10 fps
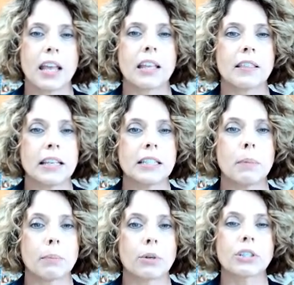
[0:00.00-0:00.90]
These
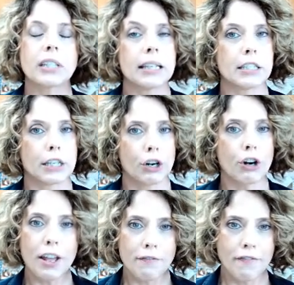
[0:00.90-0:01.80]
members consider
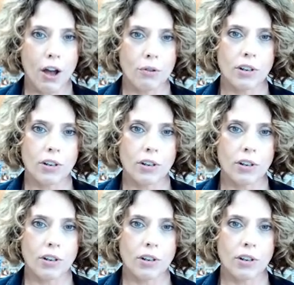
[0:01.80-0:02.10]
and vote